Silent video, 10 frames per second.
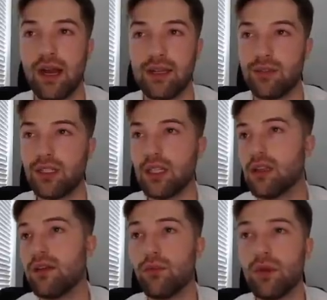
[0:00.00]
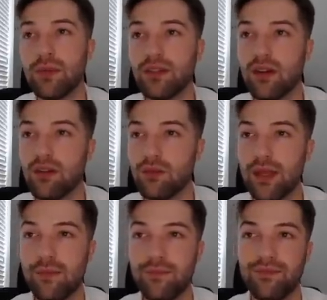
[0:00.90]
I used to love Will McDonald,
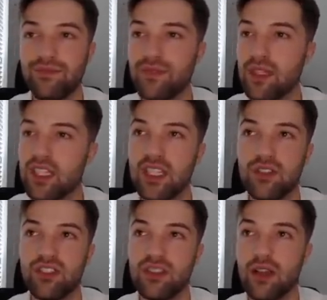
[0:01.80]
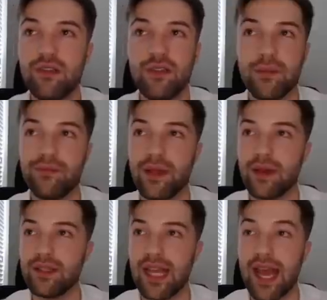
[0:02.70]
man. I used to love him.
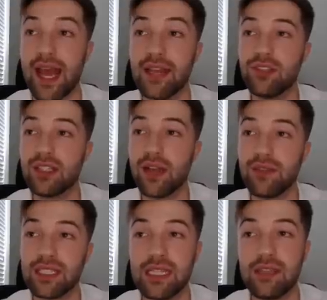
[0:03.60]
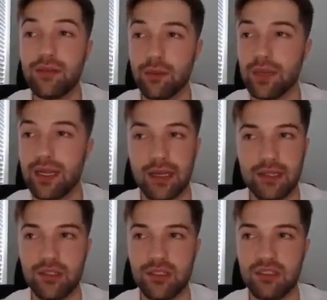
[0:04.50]
Now he's edge 17 for me.
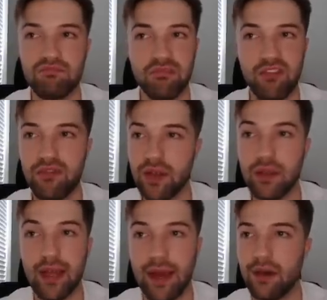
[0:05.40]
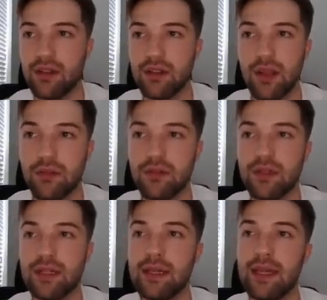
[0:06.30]
I just fell out of love.
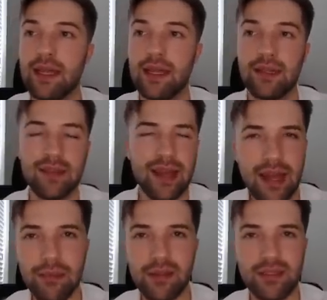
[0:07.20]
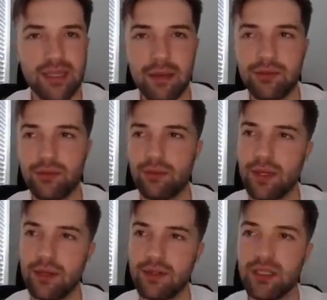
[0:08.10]
And that happens. That happens with
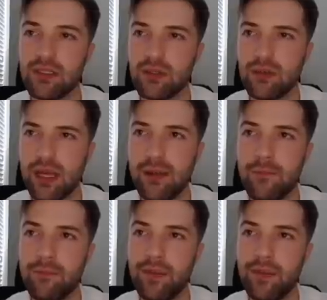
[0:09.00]
players. And it's okay.